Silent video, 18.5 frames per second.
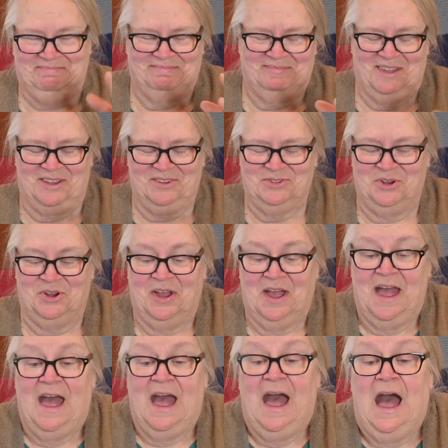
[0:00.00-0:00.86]
Not sure.
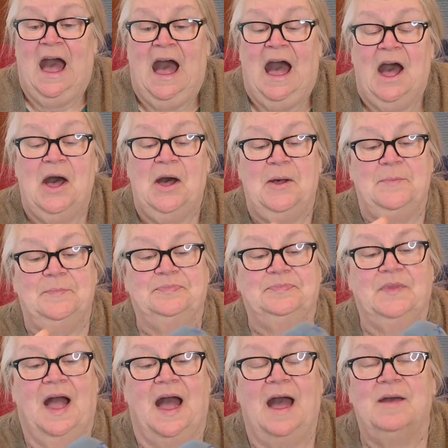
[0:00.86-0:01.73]

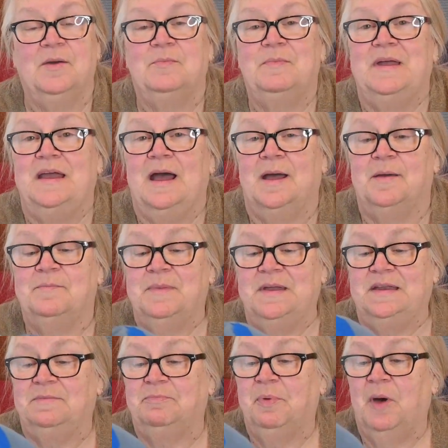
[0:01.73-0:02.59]
I
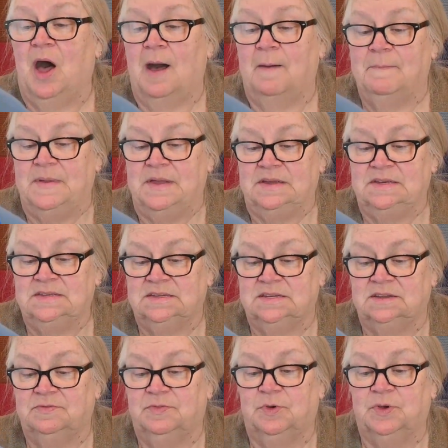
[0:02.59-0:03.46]
made a
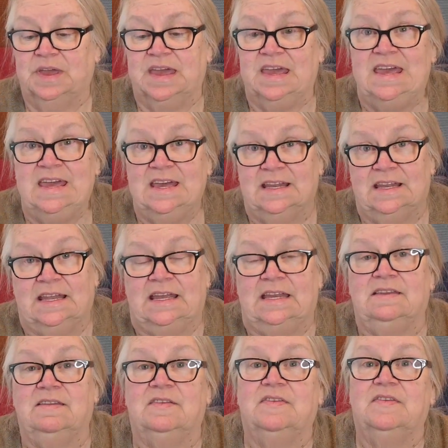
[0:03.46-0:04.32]
poppet for
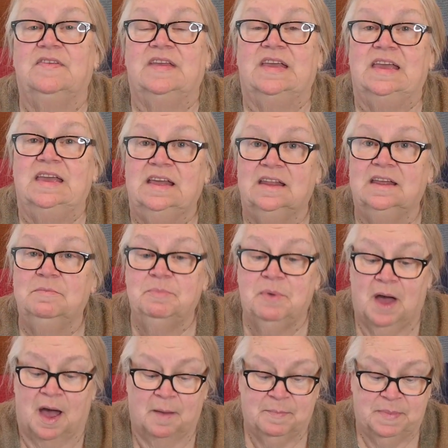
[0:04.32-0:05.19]
healing. This is a healing
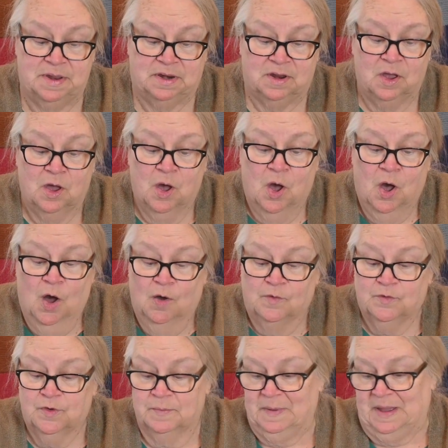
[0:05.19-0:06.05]
poppet
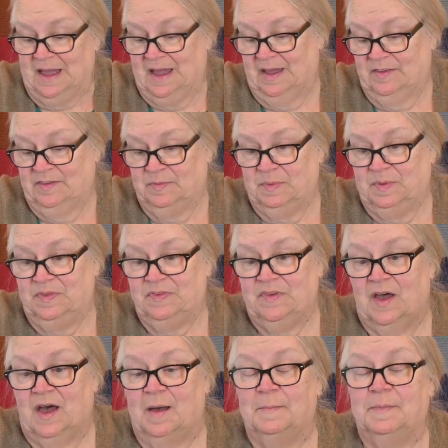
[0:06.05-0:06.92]
for my
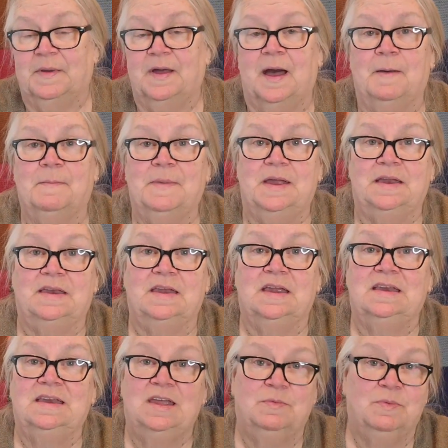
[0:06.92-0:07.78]
husband's upcoming
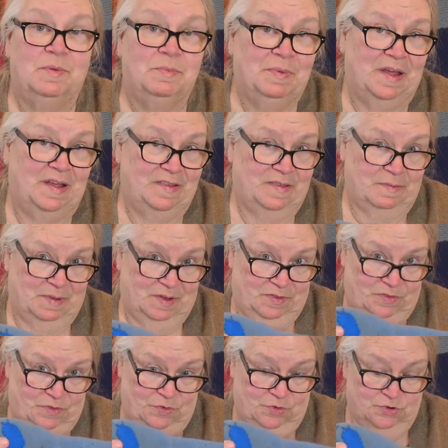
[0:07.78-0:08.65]
knee
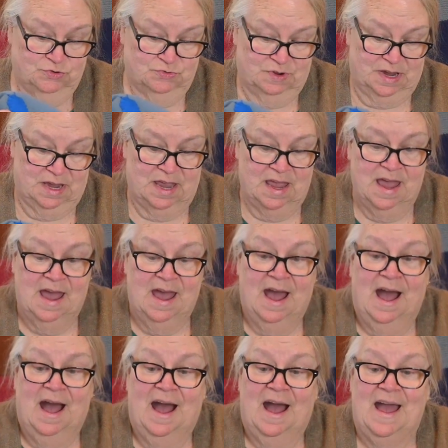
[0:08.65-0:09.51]
replacement surgery.
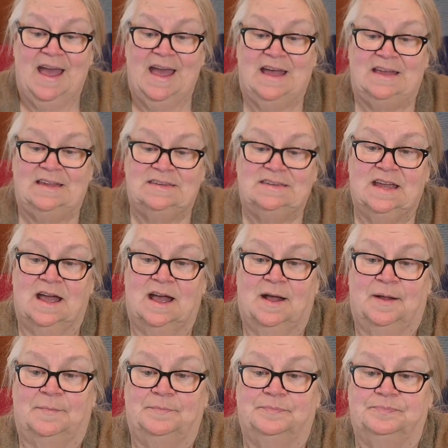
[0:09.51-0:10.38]
And
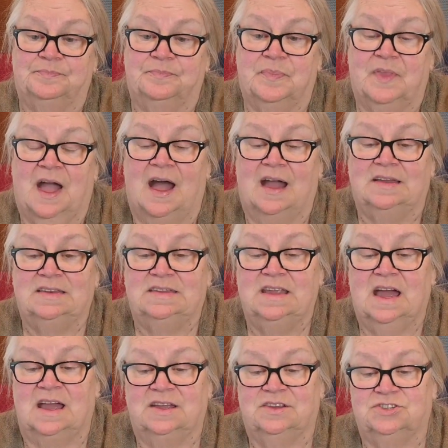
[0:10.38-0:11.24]

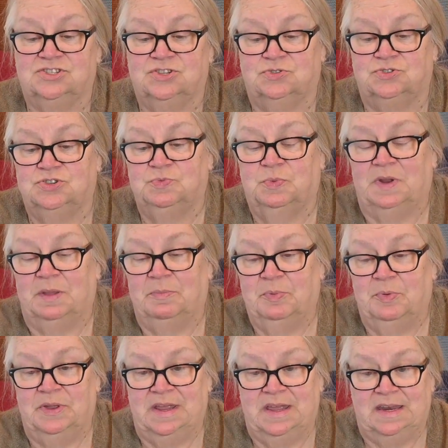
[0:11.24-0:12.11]
I showed you what I
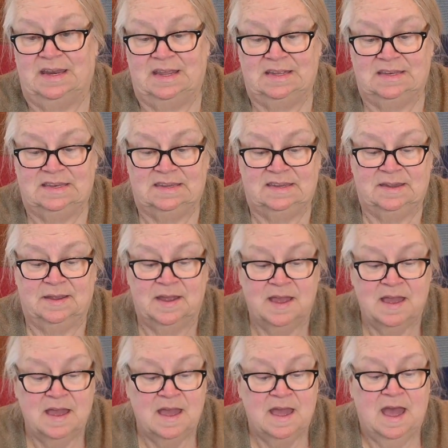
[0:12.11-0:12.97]
put in it.
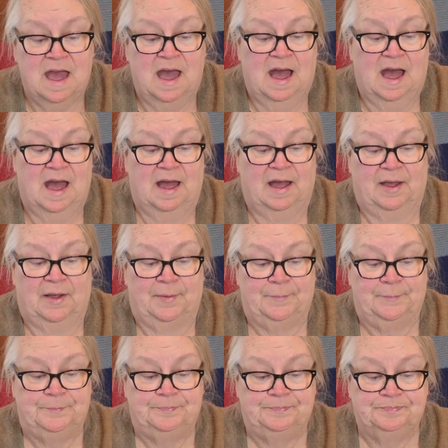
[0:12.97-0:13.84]

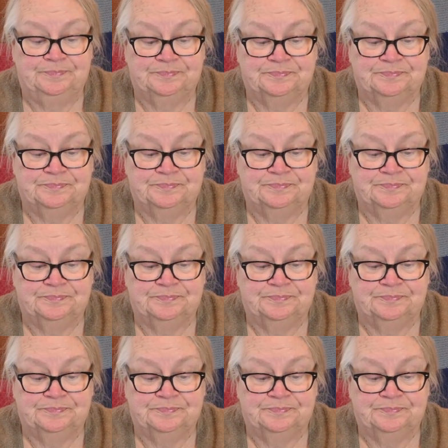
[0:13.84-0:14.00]
And